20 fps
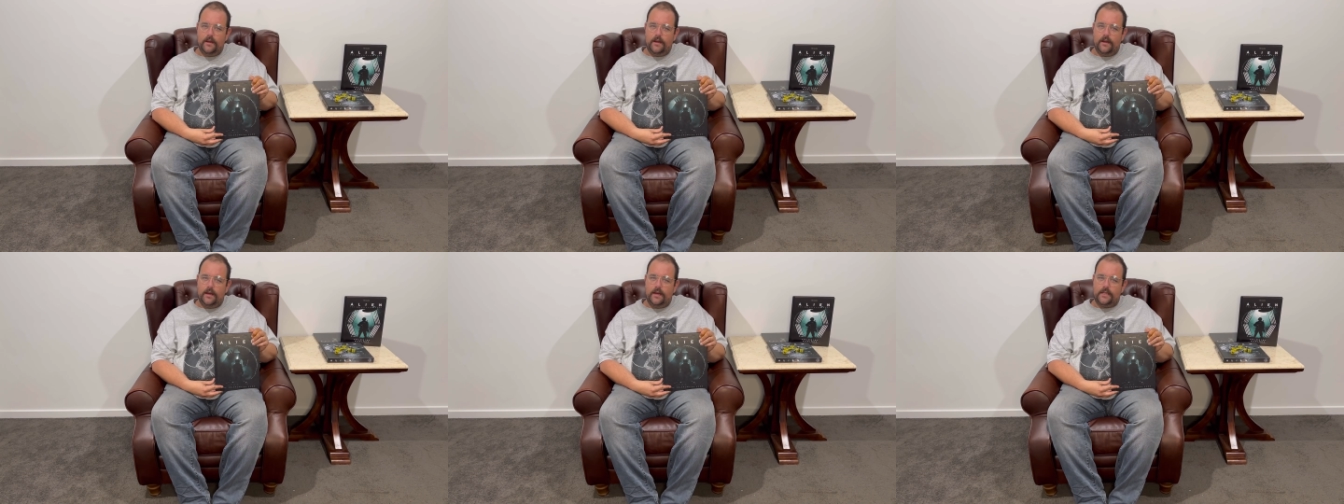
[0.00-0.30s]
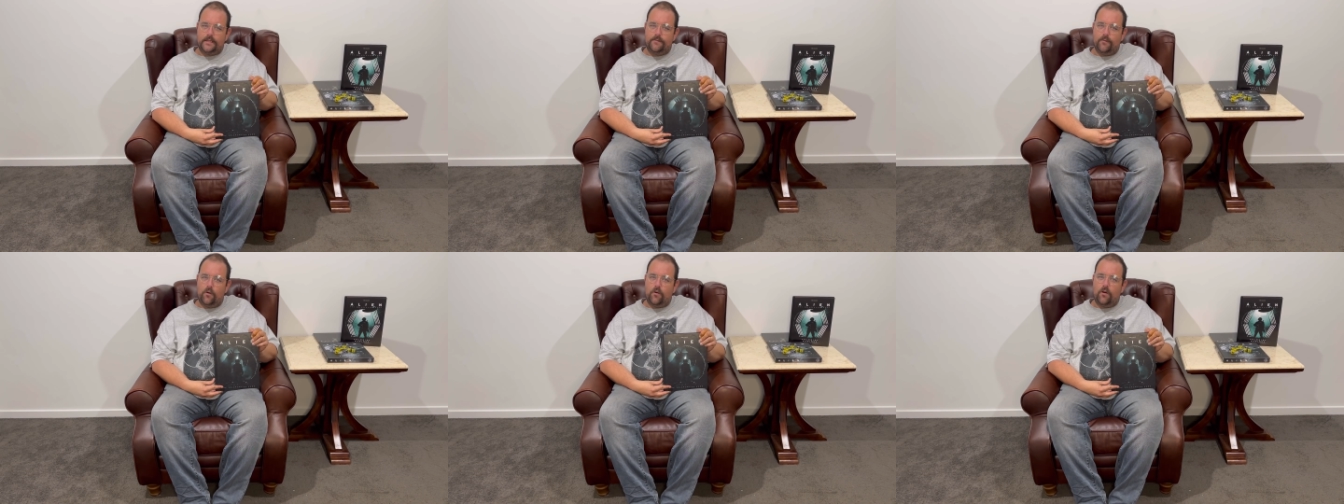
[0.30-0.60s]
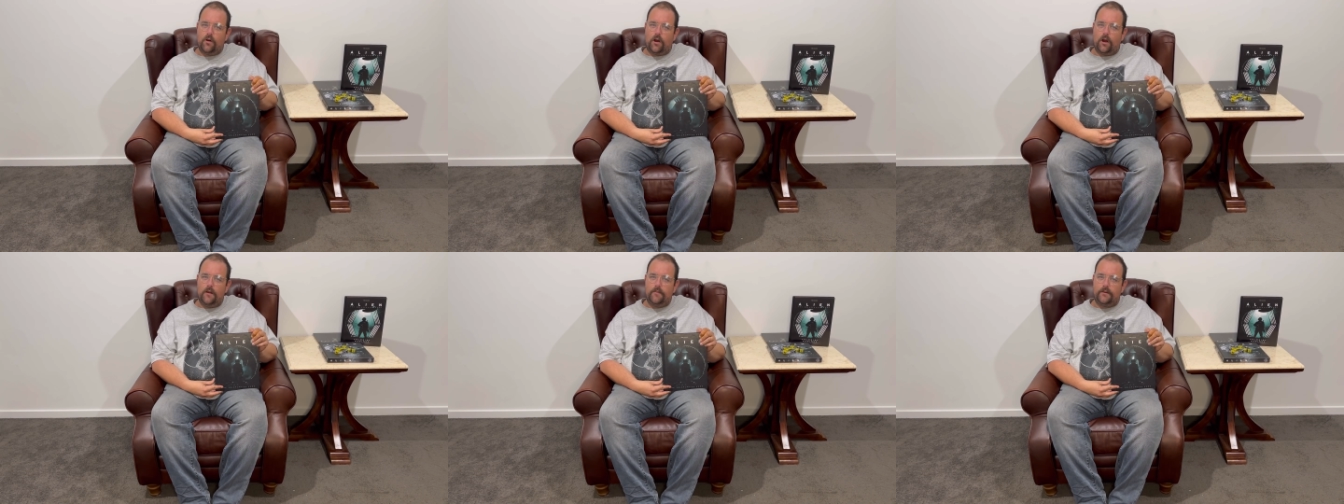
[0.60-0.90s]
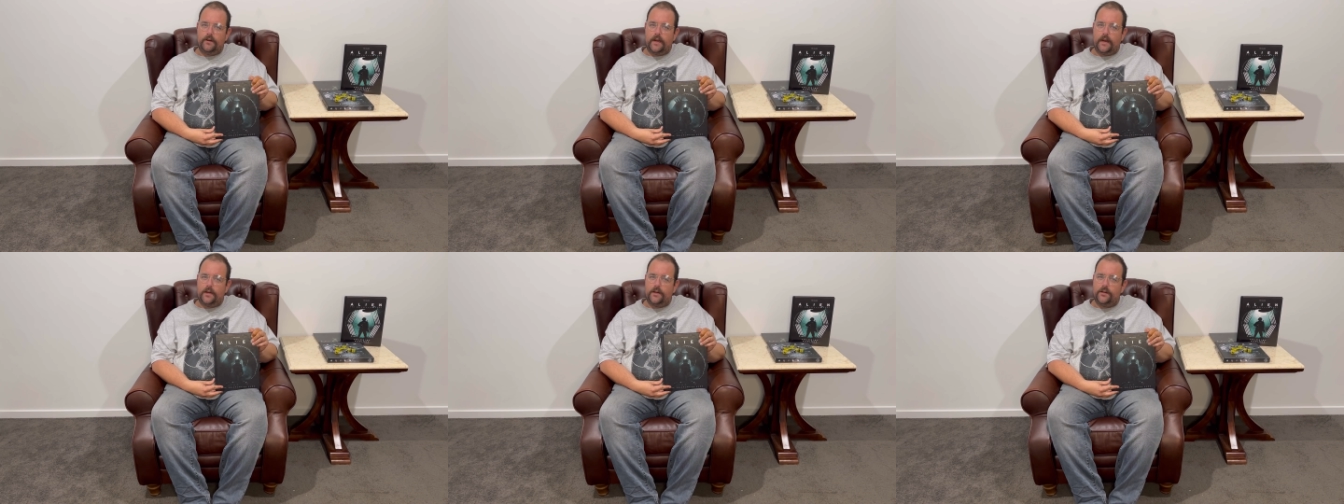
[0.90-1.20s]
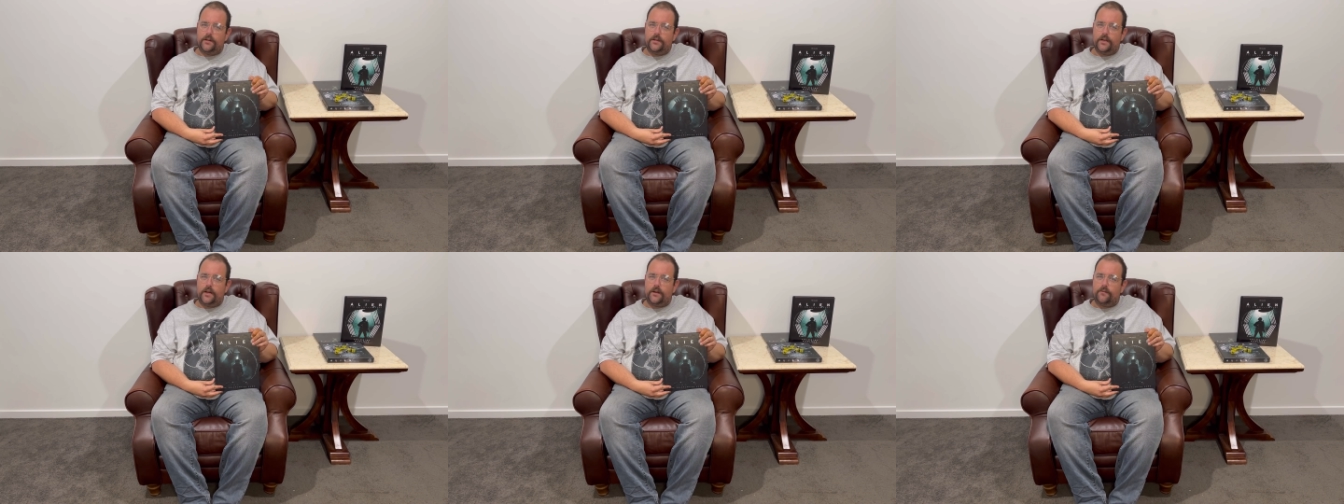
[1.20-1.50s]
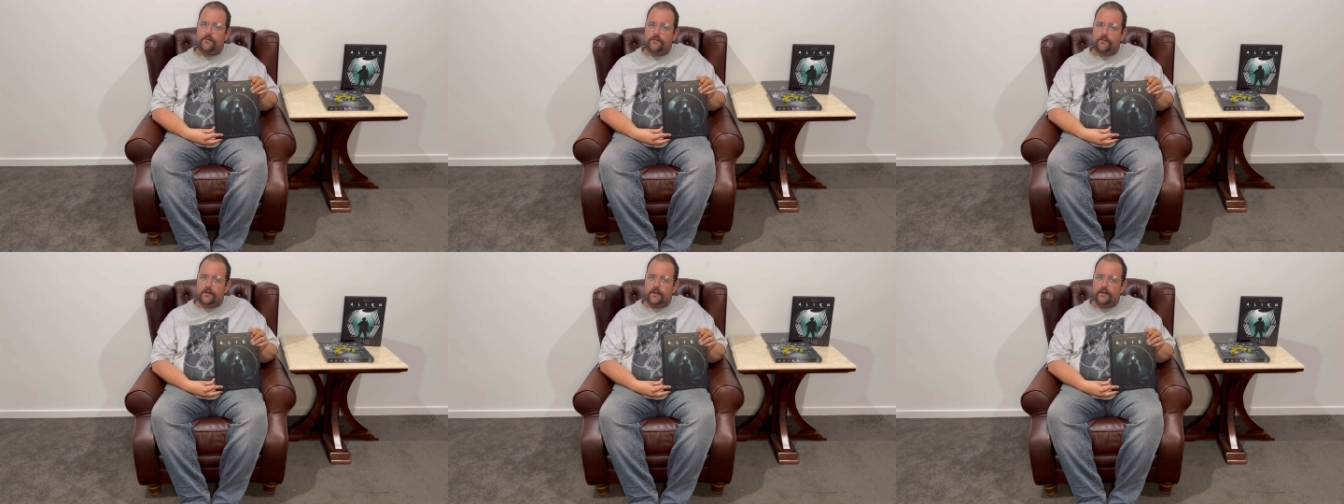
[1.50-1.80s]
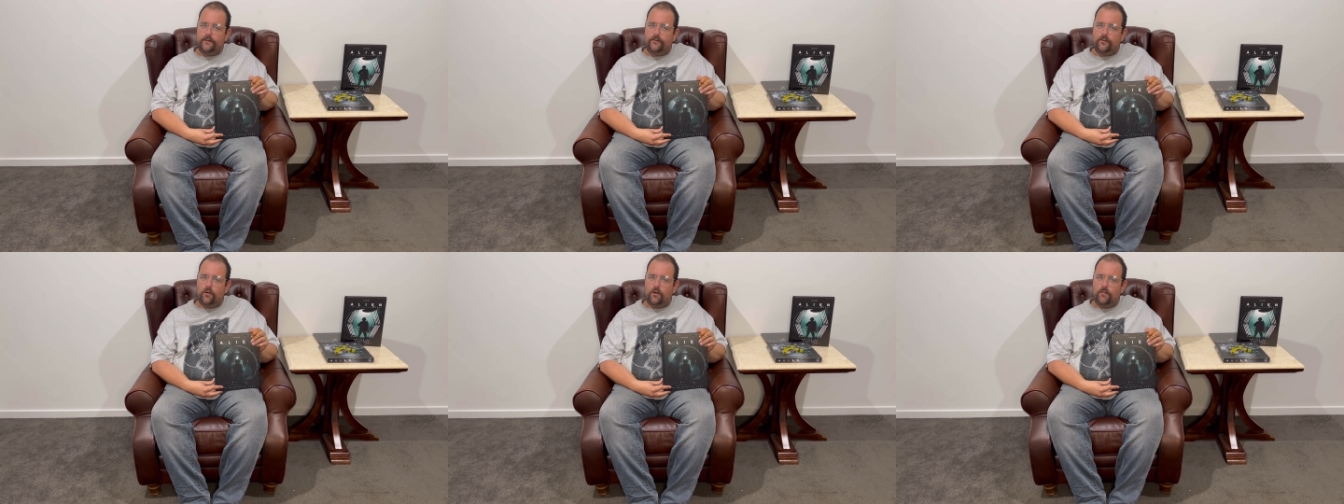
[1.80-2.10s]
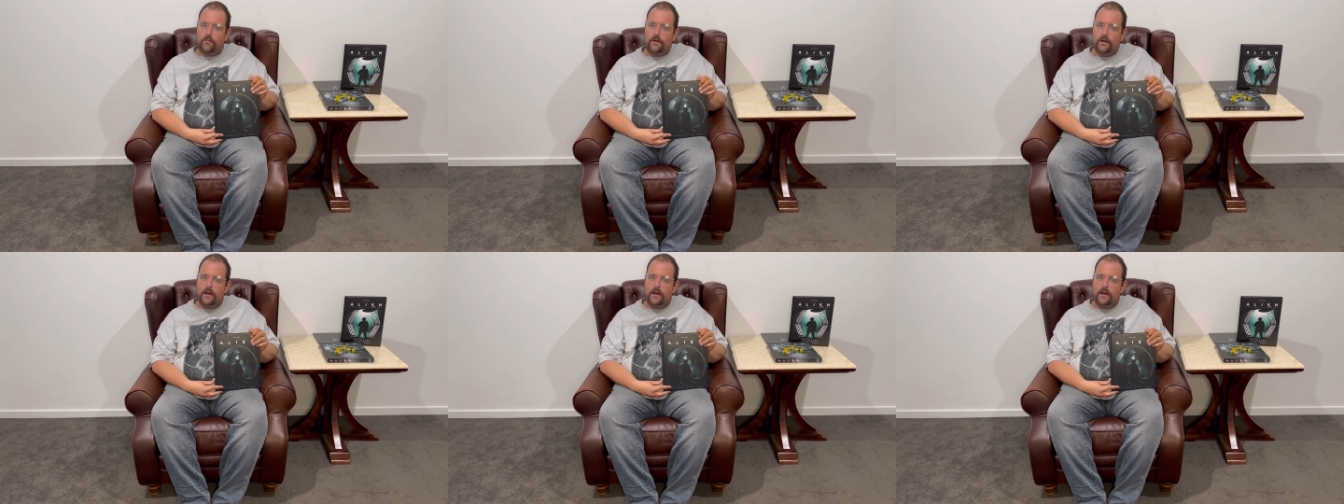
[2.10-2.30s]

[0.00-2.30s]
is more open-ended and free-form